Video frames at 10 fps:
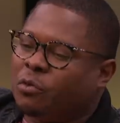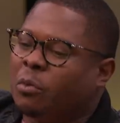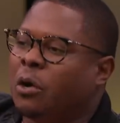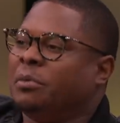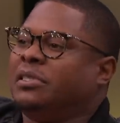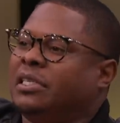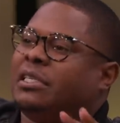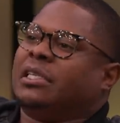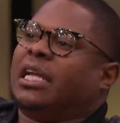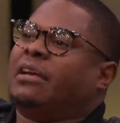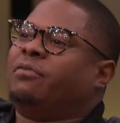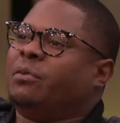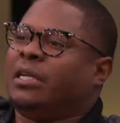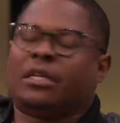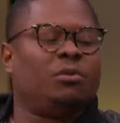moments in your life
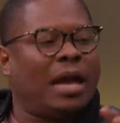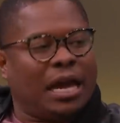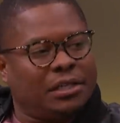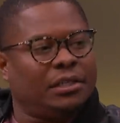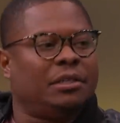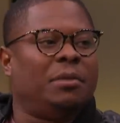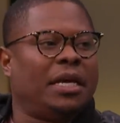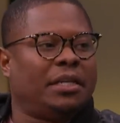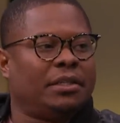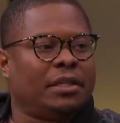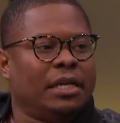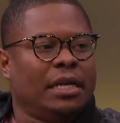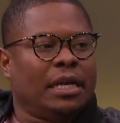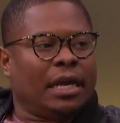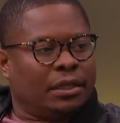where like you actually made it.
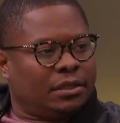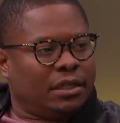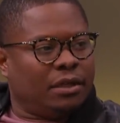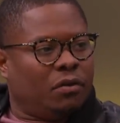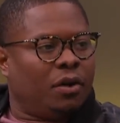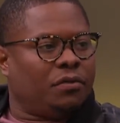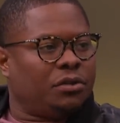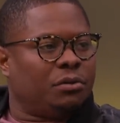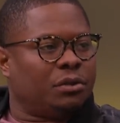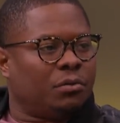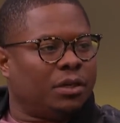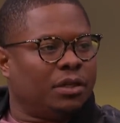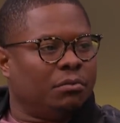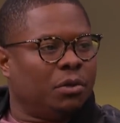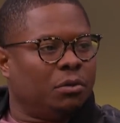Yeah. And the Steve Harvey show is one of
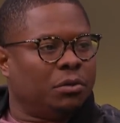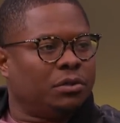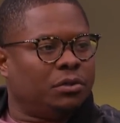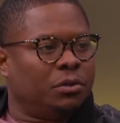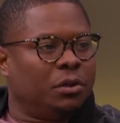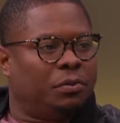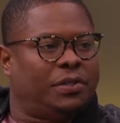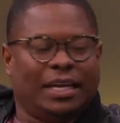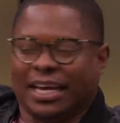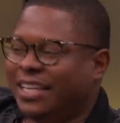the moments, you know what I'm saying?